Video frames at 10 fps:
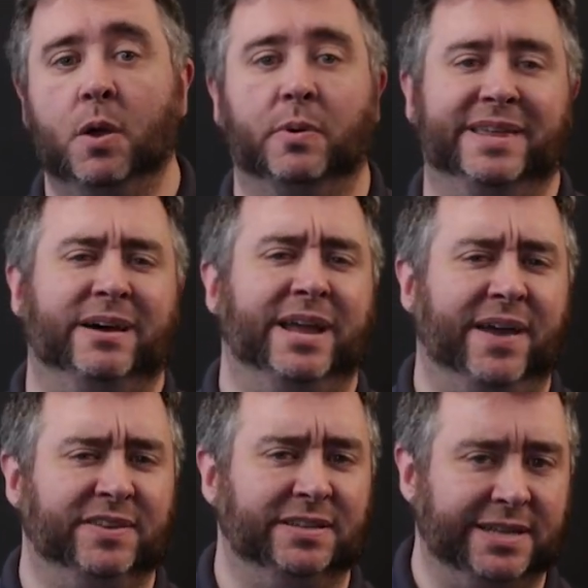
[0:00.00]
without
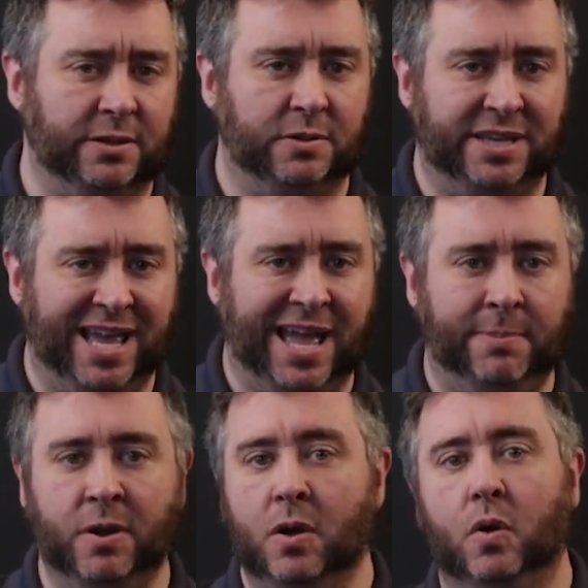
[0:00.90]
having to download the
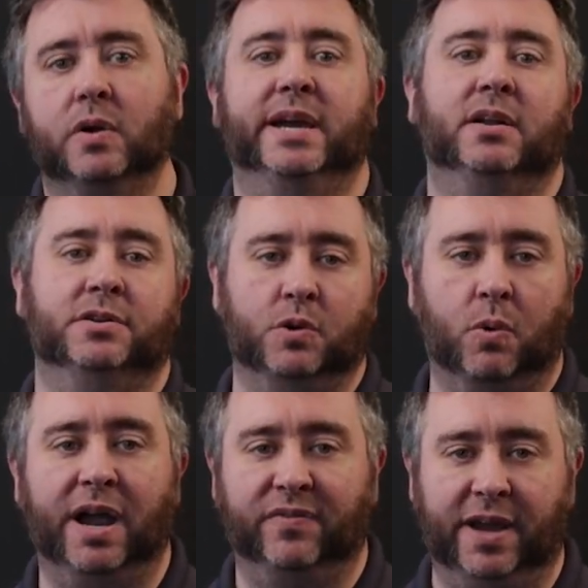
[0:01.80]
app or get on your
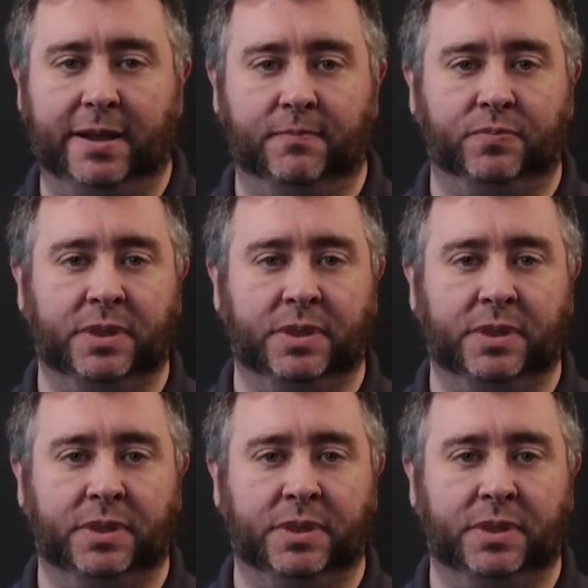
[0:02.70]
Wi-Fi.